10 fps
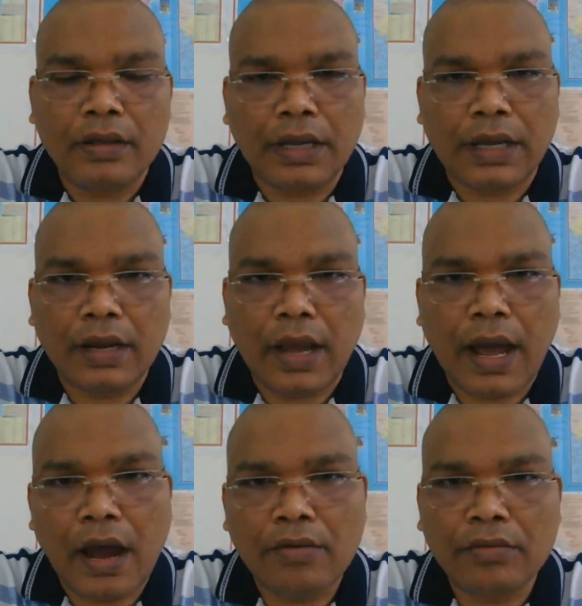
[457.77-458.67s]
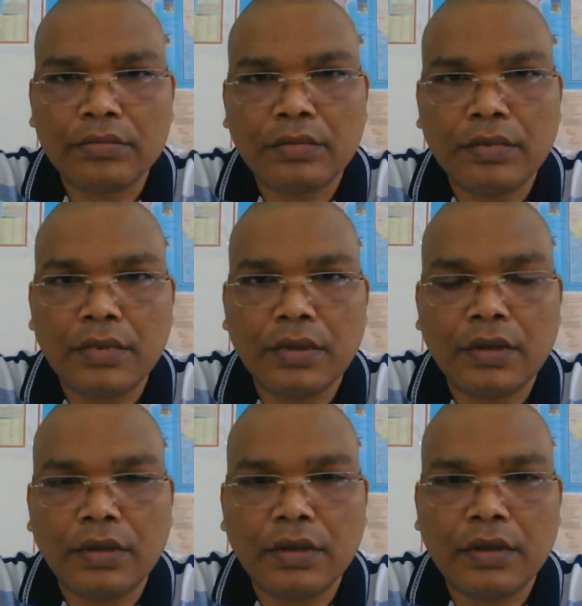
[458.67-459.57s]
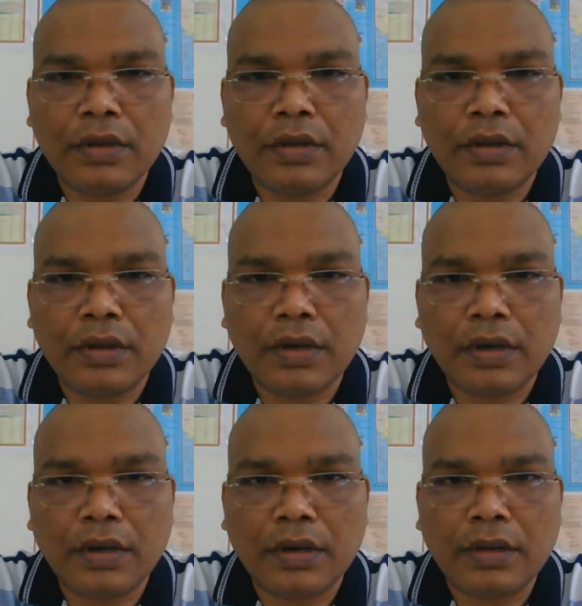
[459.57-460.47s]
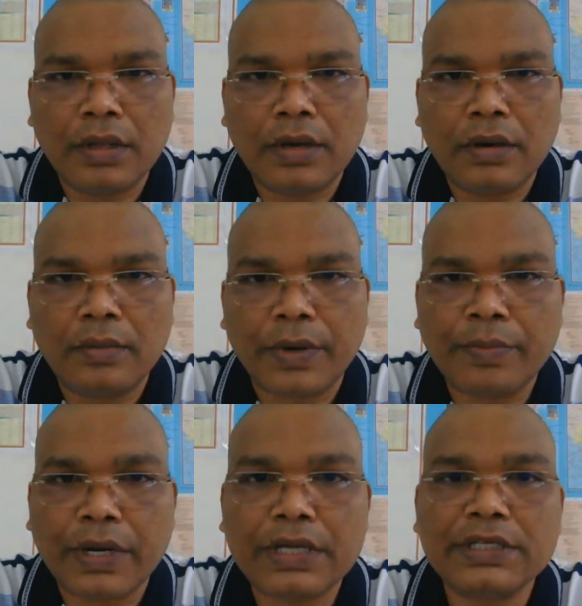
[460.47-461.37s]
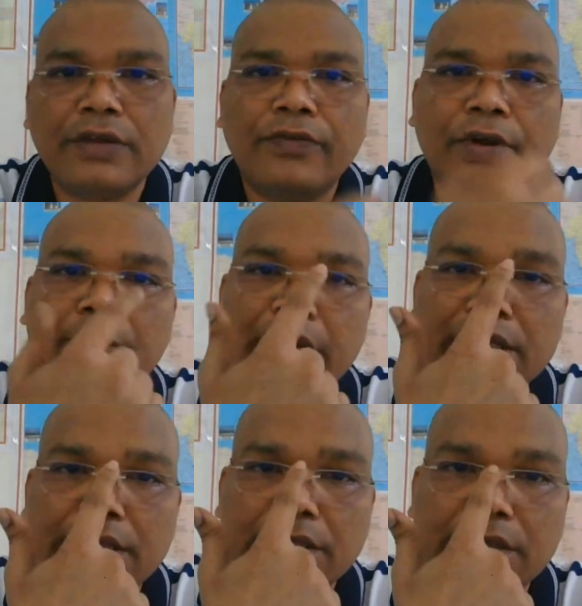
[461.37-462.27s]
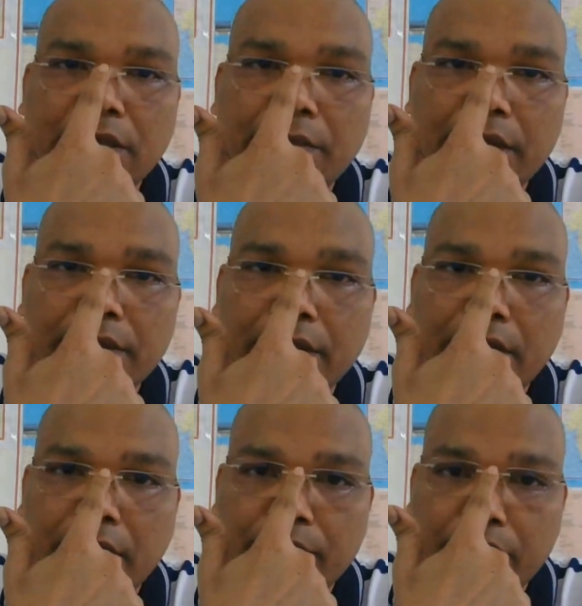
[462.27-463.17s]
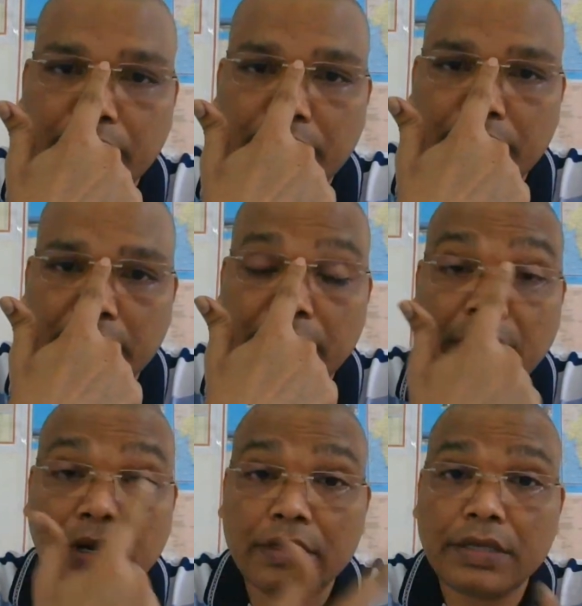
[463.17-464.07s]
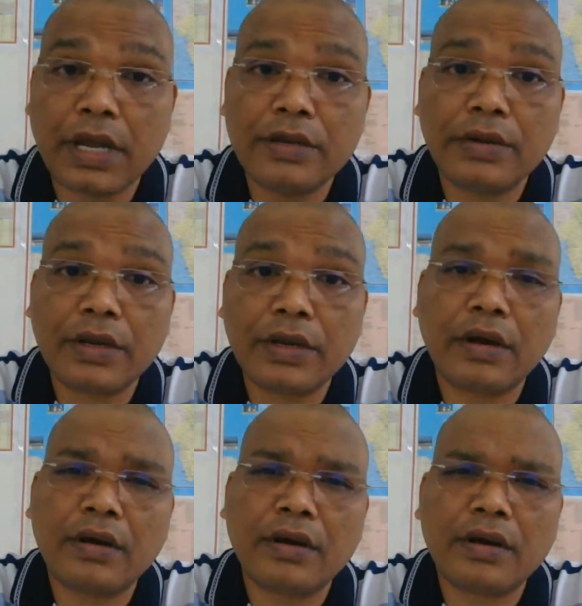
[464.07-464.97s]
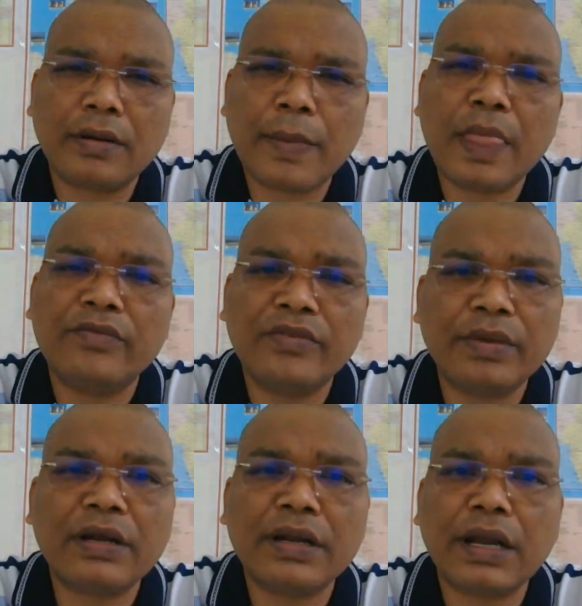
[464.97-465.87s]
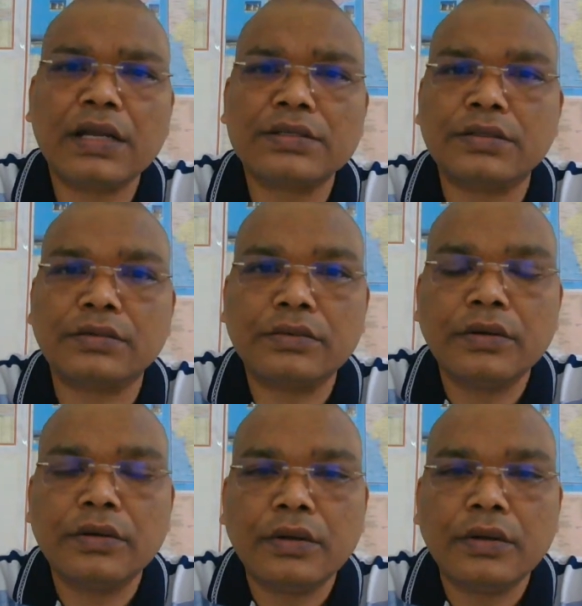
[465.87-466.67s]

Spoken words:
They can have the preparation for mains examination up to December or January or February also.